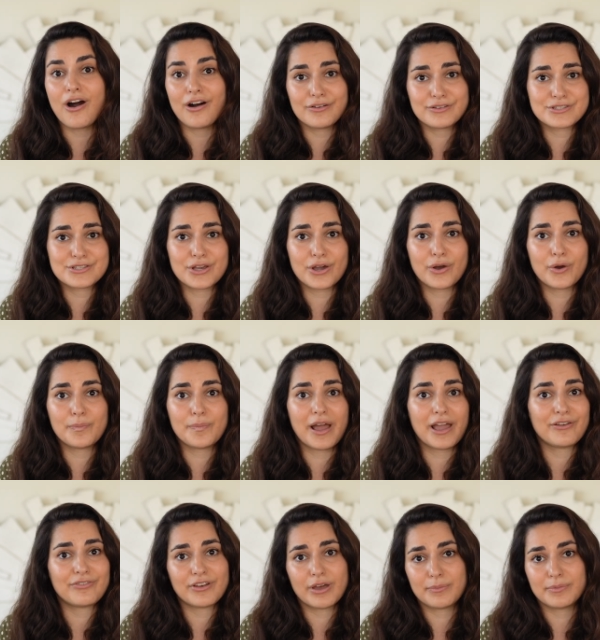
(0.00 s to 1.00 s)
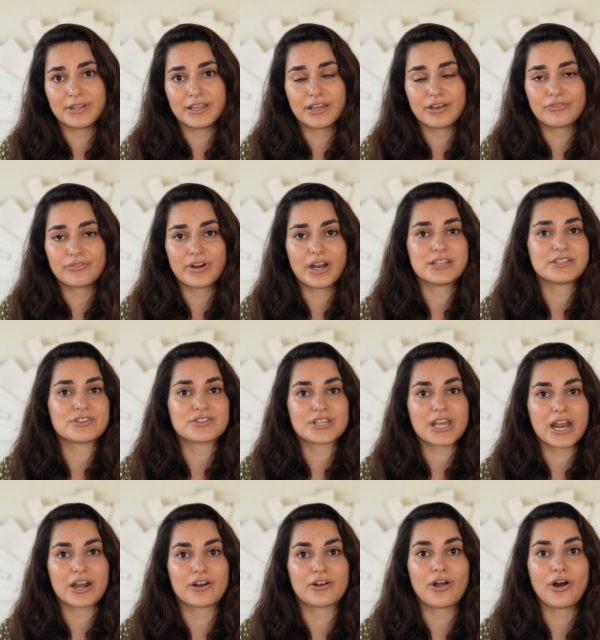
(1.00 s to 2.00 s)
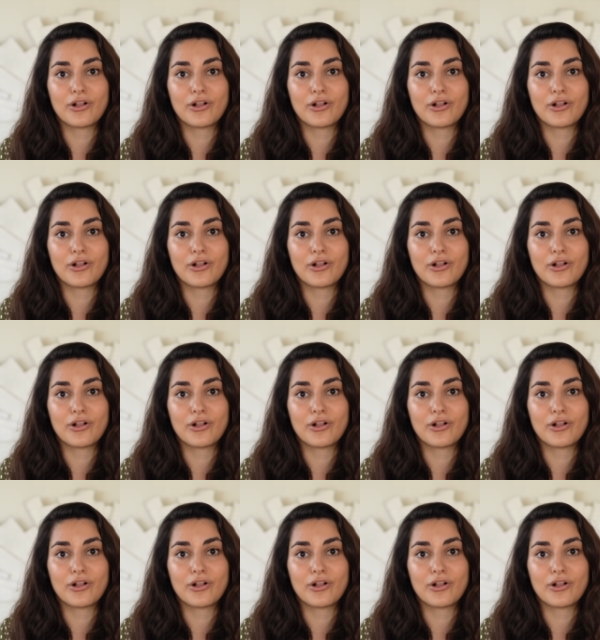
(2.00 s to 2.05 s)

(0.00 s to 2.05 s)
Also, my family and friends are scattered